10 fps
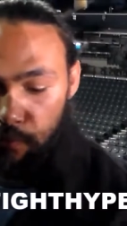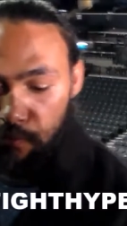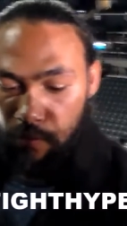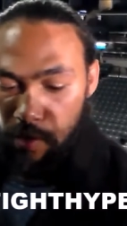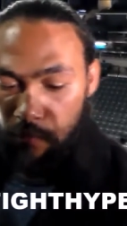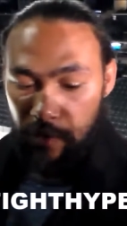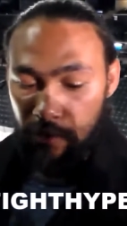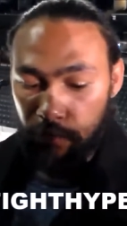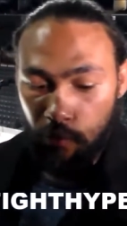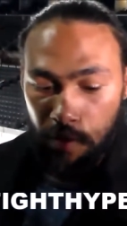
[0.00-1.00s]
through
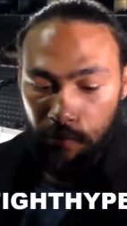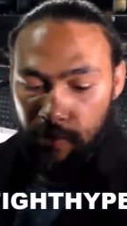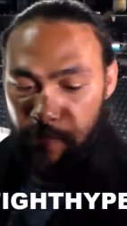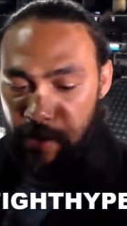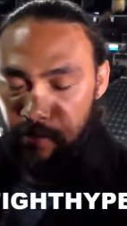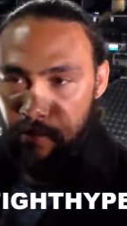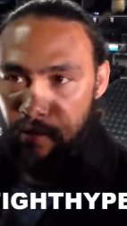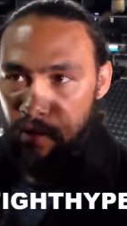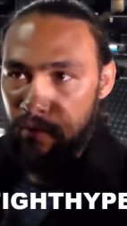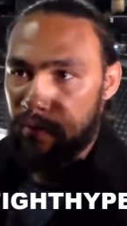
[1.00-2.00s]
Errol Spence,
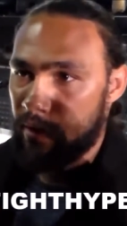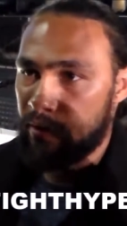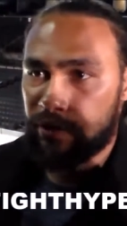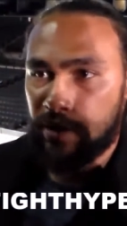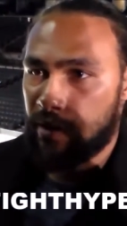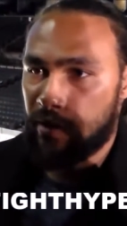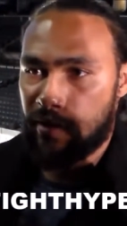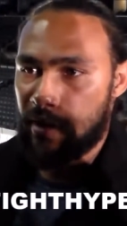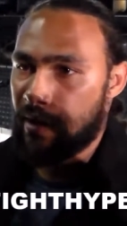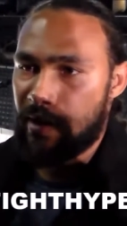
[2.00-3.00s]
then they're just gonna
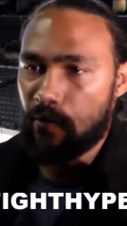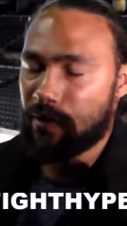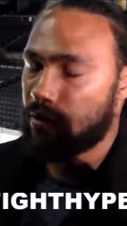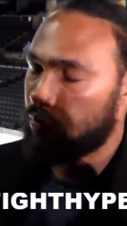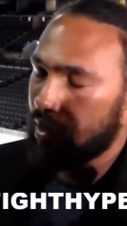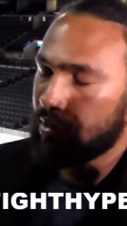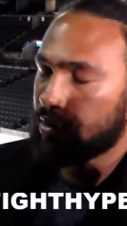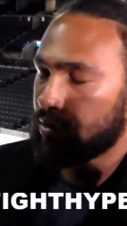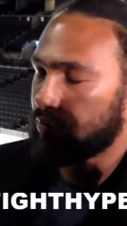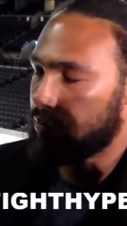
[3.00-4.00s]
say that he wasn't ready
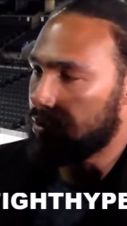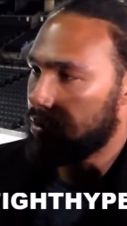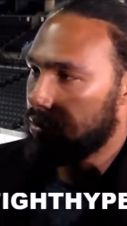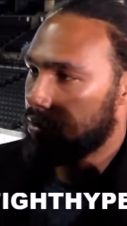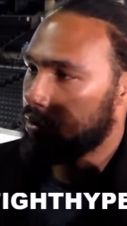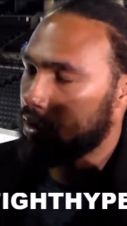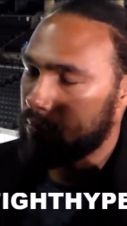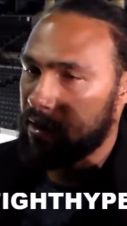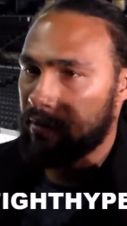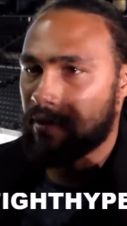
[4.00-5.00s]
too. You know
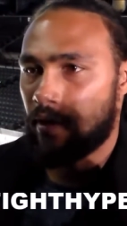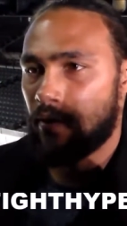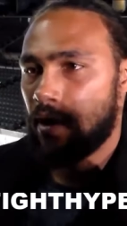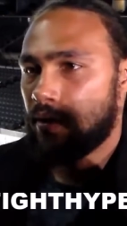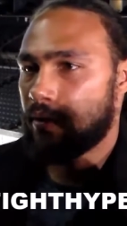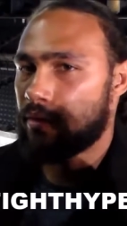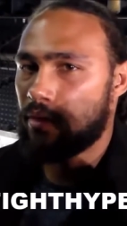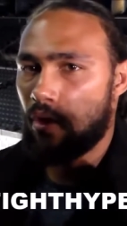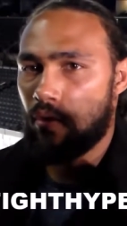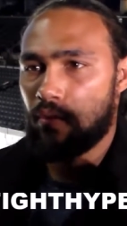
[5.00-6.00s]
what I mean? So there's
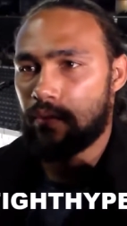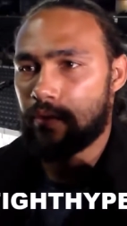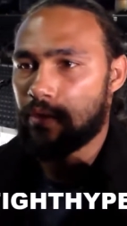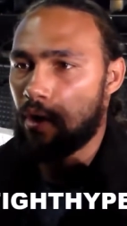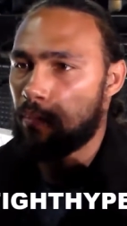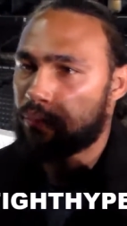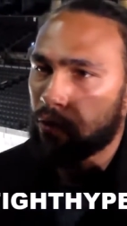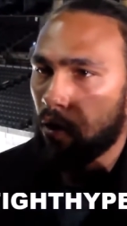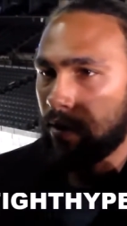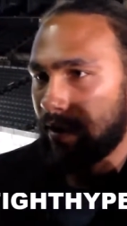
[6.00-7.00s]
no
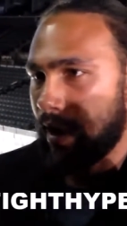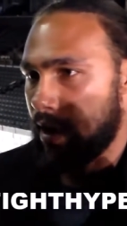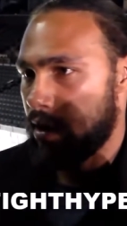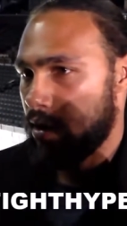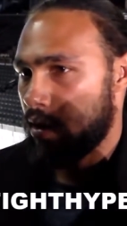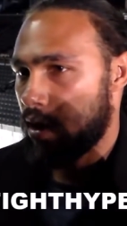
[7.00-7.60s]
pro in that.